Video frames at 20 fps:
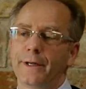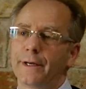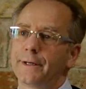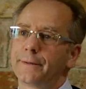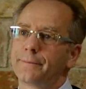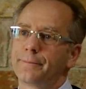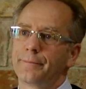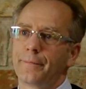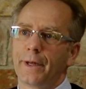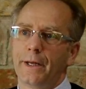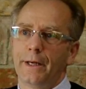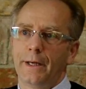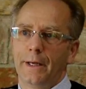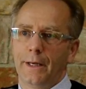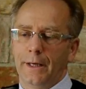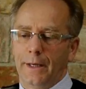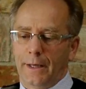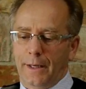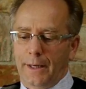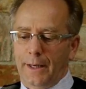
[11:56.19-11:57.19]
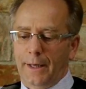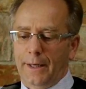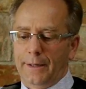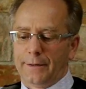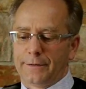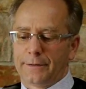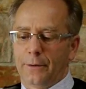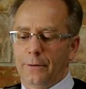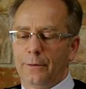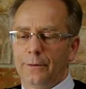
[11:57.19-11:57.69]

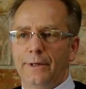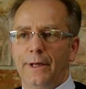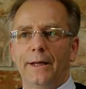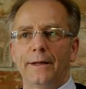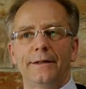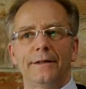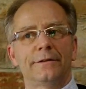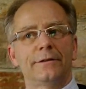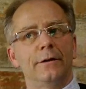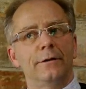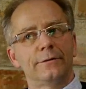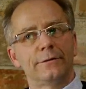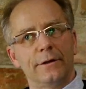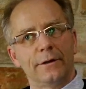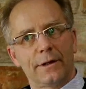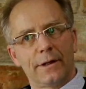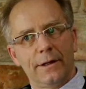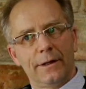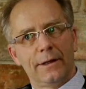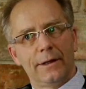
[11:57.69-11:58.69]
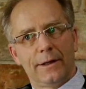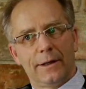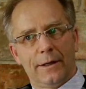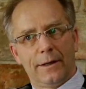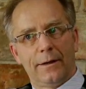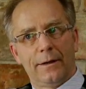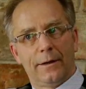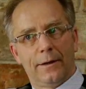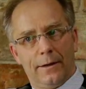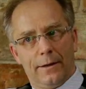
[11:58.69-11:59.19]
that. So that is constantly